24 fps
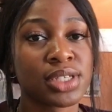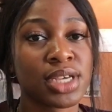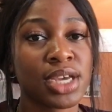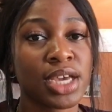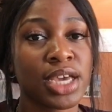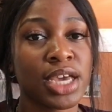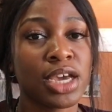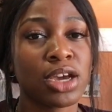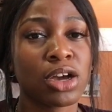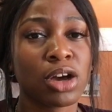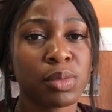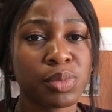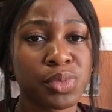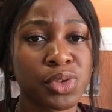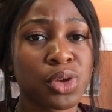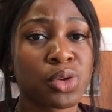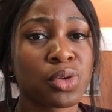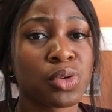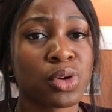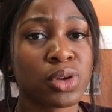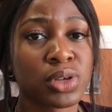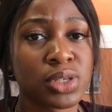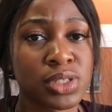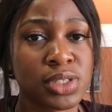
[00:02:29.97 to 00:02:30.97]
it comes
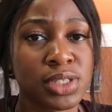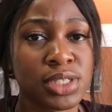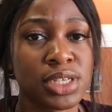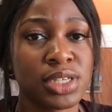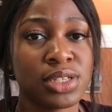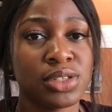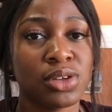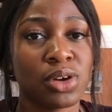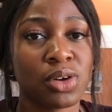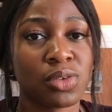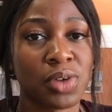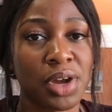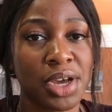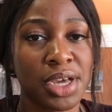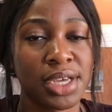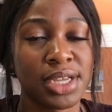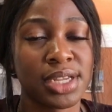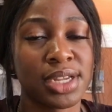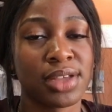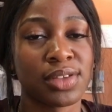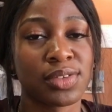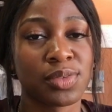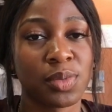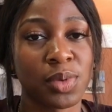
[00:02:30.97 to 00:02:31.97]
across in your writing
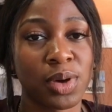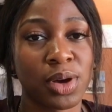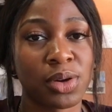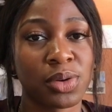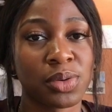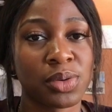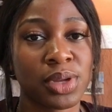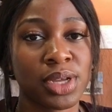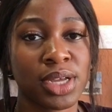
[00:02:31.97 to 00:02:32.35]
as well.